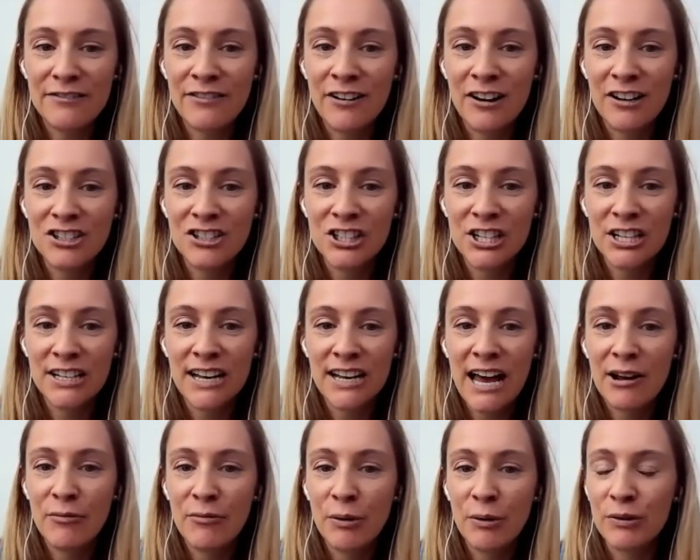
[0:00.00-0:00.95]
function
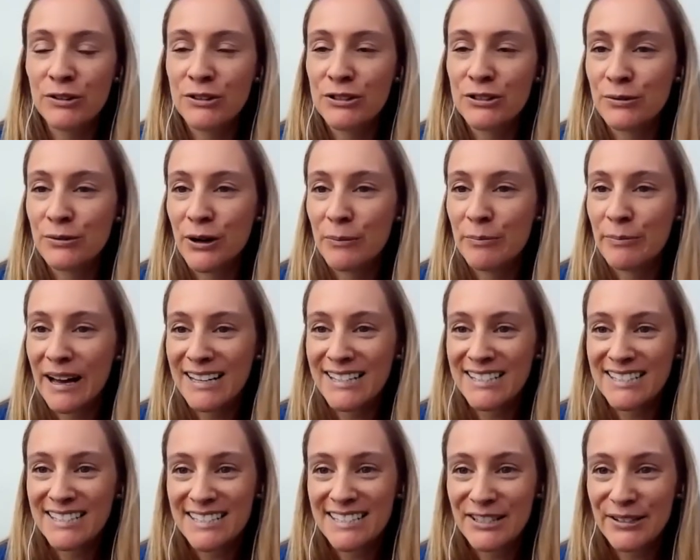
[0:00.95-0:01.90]
and we will do our
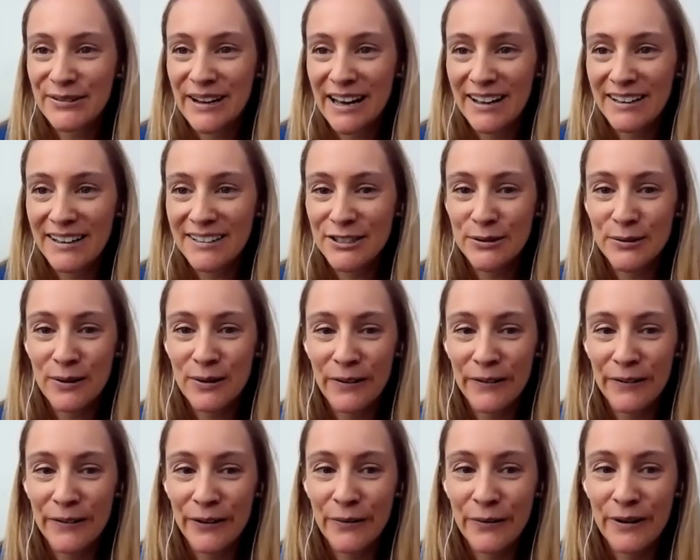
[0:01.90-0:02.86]
best to get to
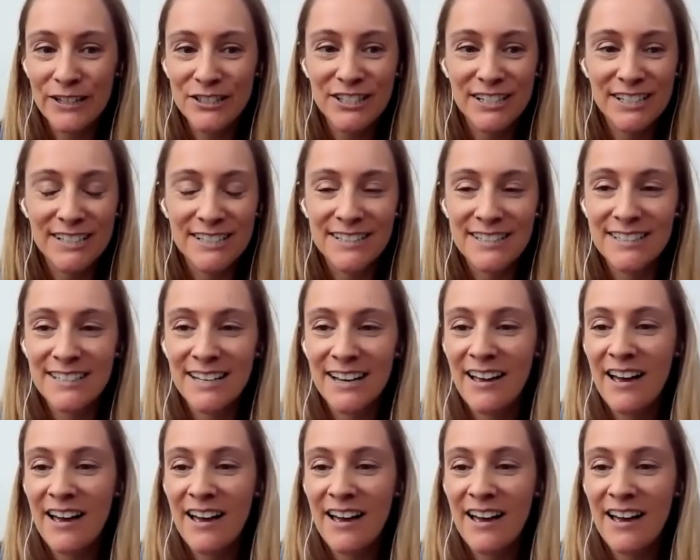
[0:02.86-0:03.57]
all the questions.